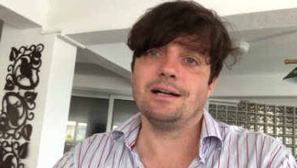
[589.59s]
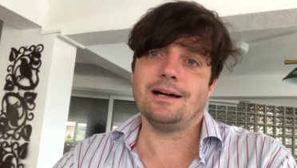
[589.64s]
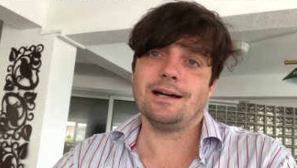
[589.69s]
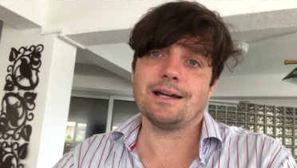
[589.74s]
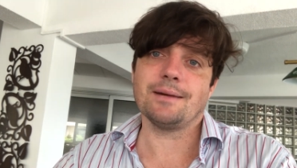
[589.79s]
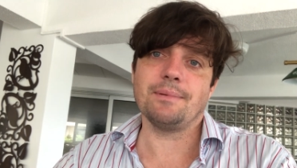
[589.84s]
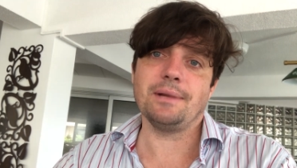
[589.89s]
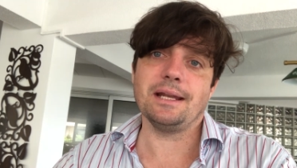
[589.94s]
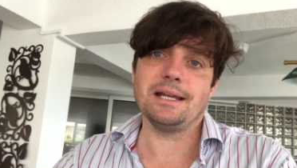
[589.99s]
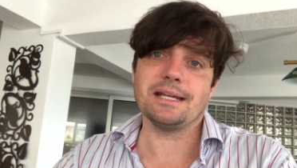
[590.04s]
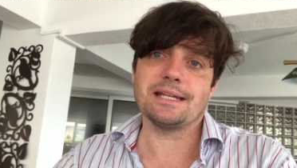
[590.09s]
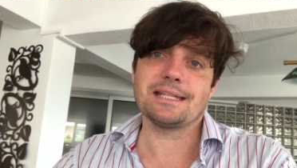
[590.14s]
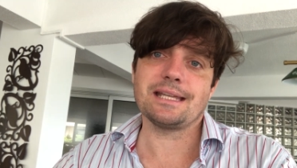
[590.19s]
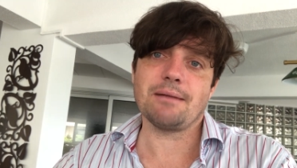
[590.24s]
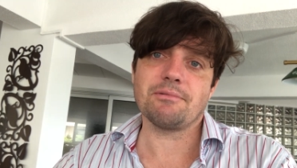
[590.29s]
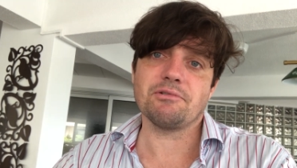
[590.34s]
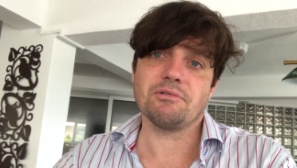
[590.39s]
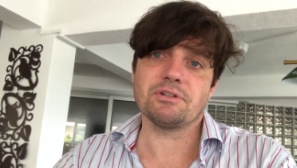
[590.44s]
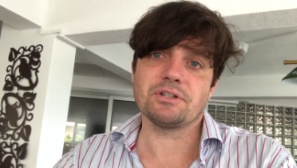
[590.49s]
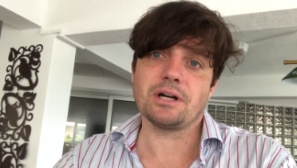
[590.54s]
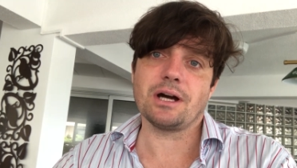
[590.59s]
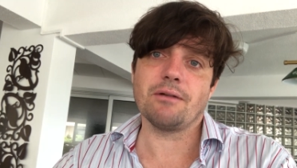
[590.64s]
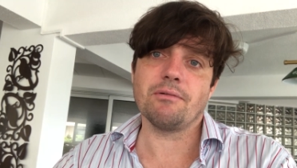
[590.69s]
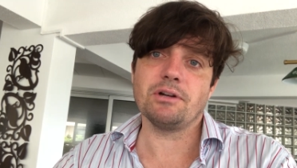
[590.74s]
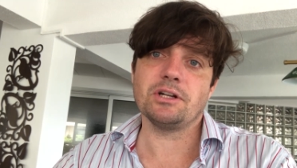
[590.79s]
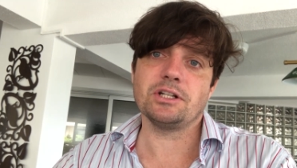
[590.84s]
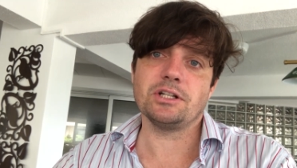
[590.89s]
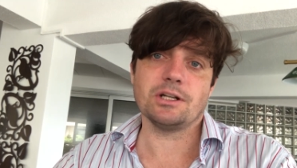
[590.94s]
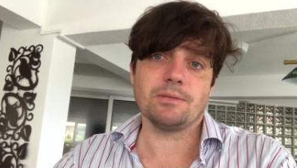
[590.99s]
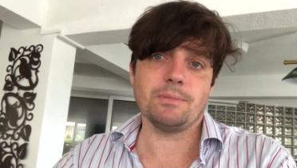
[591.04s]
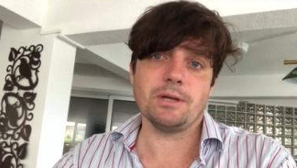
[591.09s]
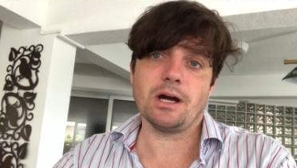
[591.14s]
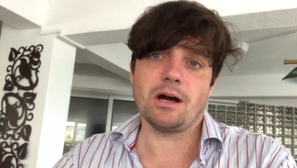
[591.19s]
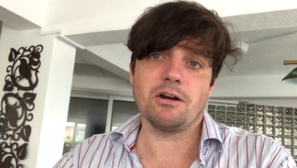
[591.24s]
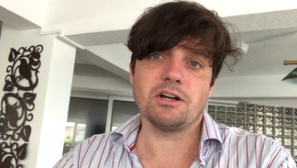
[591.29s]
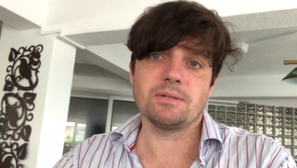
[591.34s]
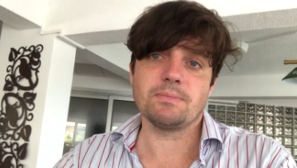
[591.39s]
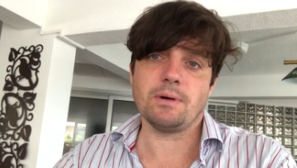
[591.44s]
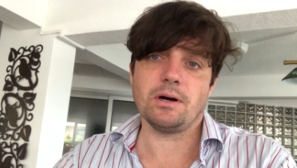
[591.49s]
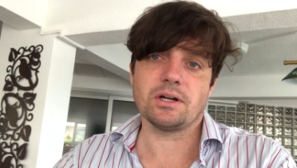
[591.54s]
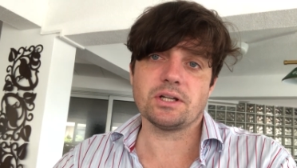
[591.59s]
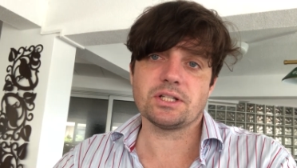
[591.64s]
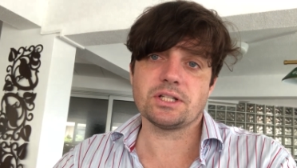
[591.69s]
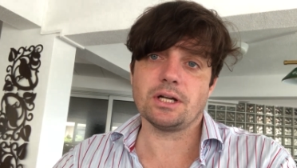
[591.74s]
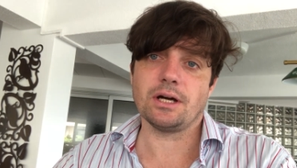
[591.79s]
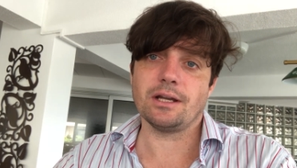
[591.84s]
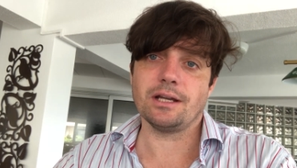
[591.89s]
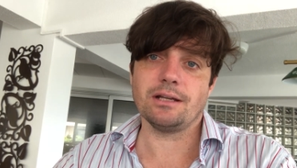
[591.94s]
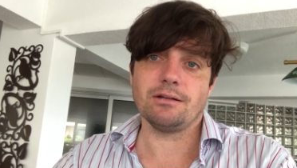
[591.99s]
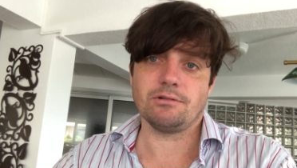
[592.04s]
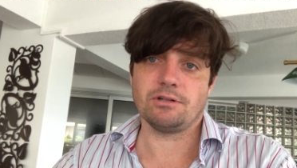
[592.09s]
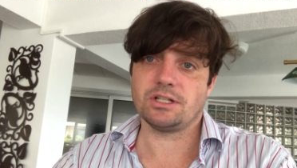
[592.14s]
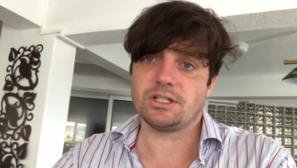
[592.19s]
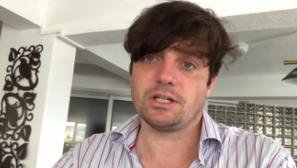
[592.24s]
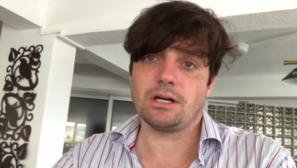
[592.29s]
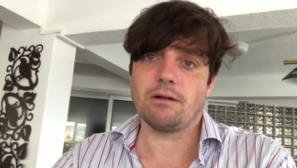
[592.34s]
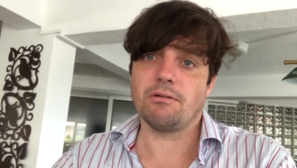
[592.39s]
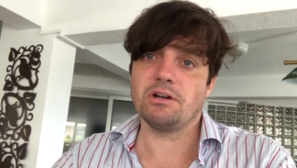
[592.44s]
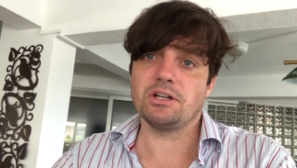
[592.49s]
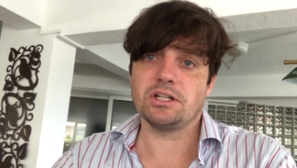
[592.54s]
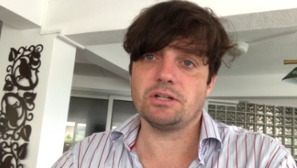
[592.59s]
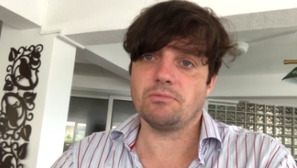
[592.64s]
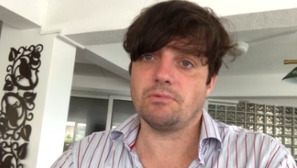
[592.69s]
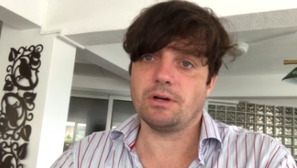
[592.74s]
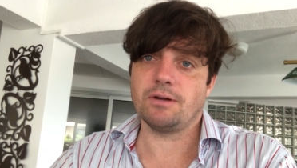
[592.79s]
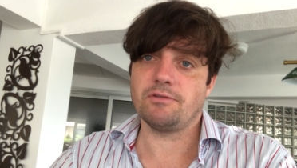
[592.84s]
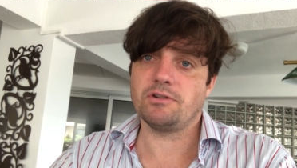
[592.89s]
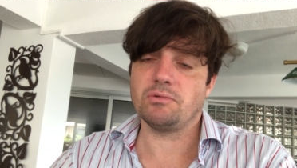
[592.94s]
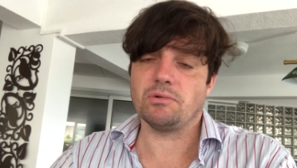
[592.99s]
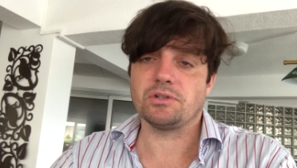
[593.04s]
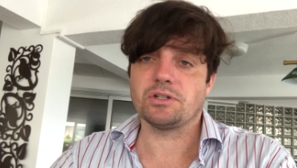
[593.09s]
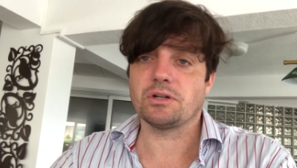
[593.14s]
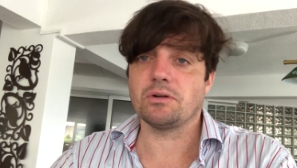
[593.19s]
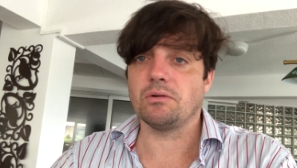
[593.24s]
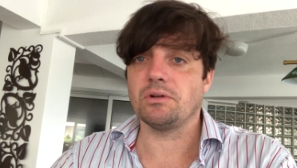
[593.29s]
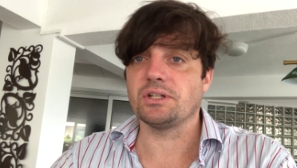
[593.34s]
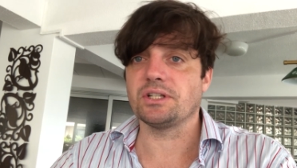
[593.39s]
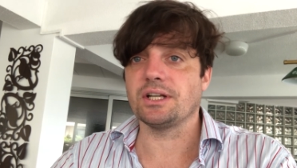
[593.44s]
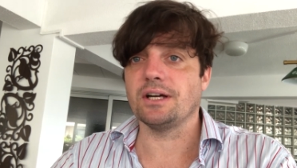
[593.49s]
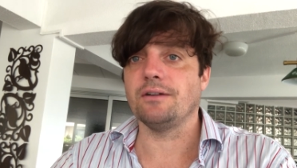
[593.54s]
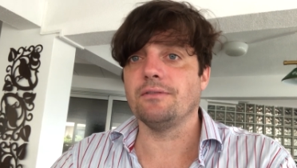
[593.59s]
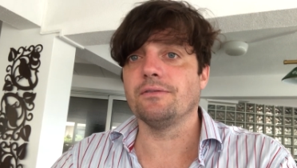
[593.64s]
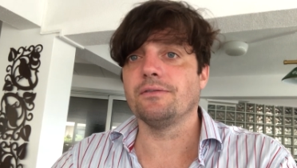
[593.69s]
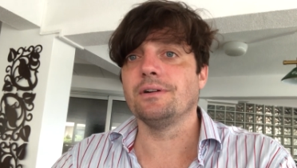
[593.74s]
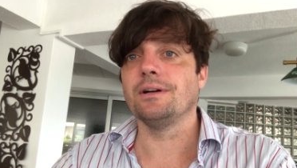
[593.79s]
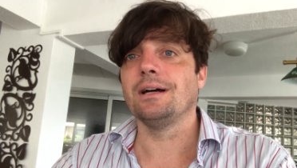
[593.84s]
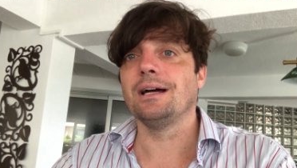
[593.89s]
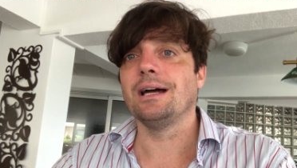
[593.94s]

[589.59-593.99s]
I completely accept her as Irish. She can be Irish Pakistani or just Irish, whatever she wants to call herself